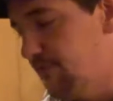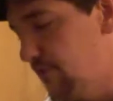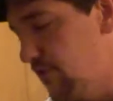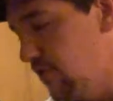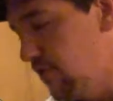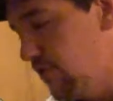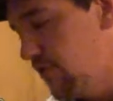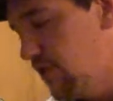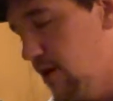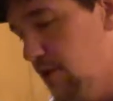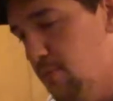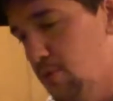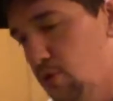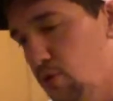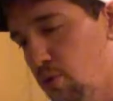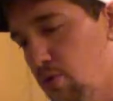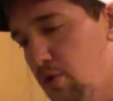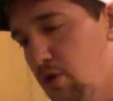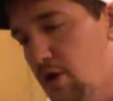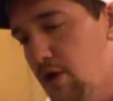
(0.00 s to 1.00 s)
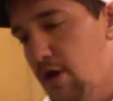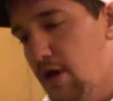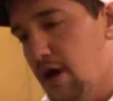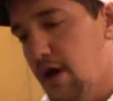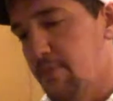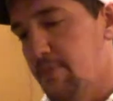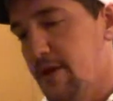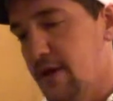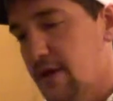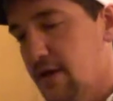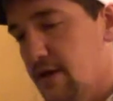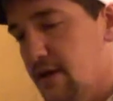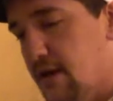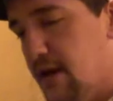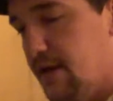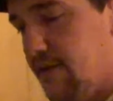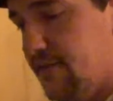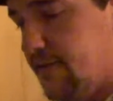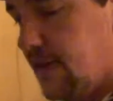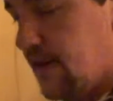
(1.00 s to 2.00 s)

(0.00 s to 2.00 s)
for double. I make it a nice